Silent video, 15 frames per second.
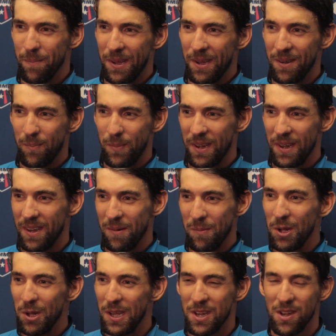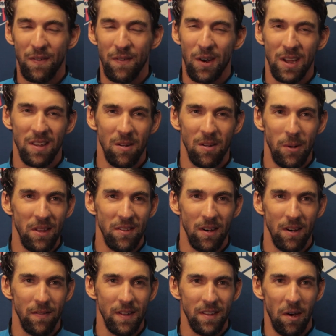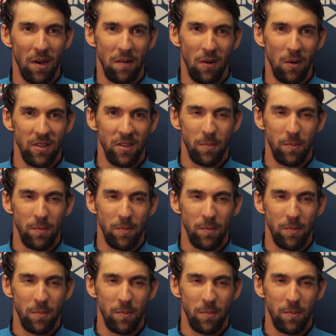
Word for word: But but I'm really just focused on myself. That's how I've always